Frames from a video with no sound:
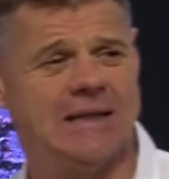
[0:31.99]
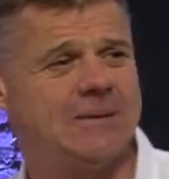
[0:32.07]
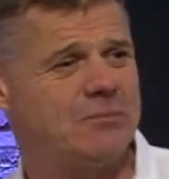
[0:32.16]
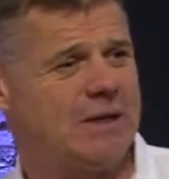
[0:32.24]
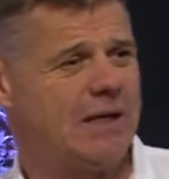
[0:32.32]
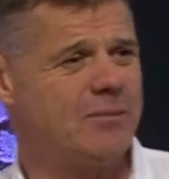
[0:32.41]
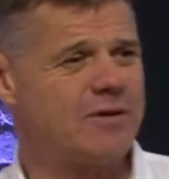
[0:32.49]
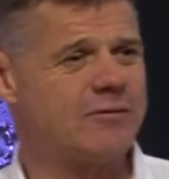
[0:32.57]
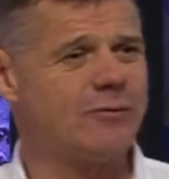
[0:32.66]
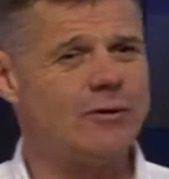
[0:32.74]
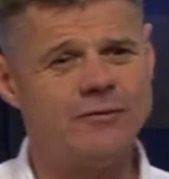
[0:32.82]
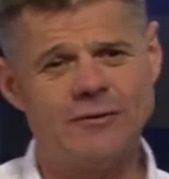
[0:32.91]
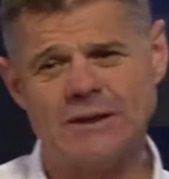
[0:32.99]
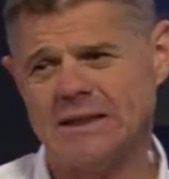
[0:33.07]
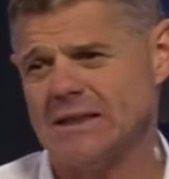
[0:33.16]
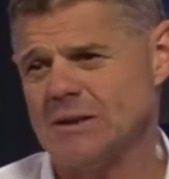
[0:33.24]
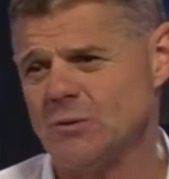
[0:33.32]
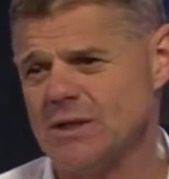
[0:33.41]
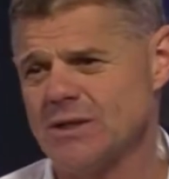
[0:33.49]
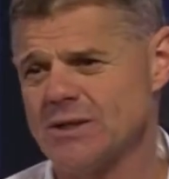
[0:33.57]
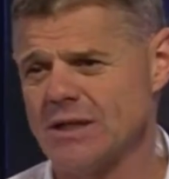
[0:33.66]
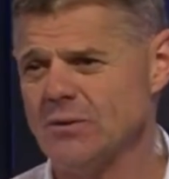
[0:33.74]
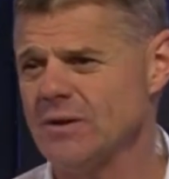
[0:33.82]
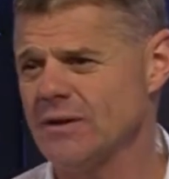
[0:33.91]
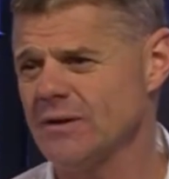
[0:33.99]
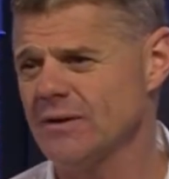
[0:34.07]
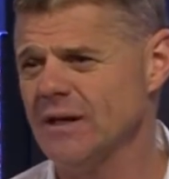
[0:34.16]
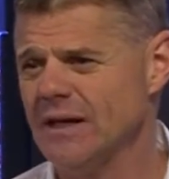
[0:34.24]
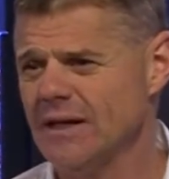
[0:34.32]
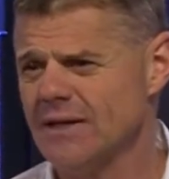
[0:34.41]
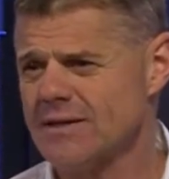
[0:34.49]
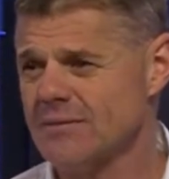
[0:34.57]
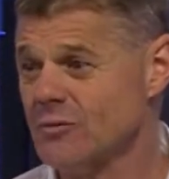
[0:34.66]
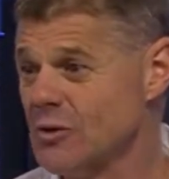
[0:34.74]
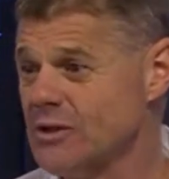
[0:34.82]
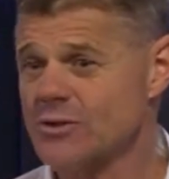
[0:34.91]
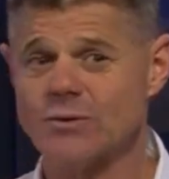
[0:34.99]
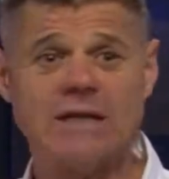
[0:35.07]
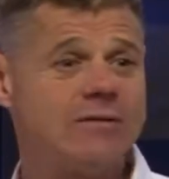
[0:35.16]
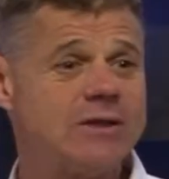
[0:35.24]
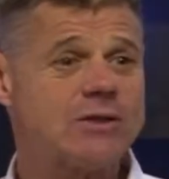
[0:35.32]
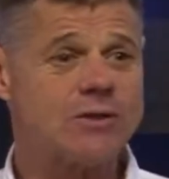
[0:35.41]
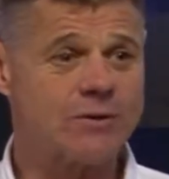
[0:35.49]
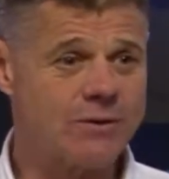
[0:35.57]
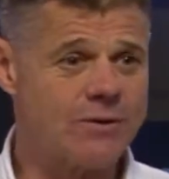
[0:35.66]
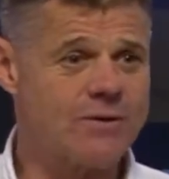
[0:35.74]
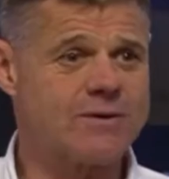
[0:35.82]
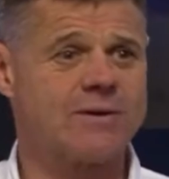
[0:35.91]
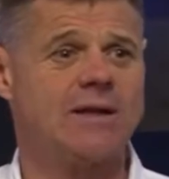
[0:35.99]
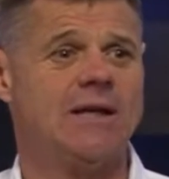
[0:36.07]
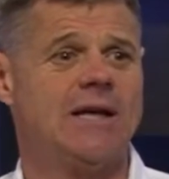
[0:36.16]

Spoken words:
My name is Wolfgang, and I want to share with you some rich, relevant truths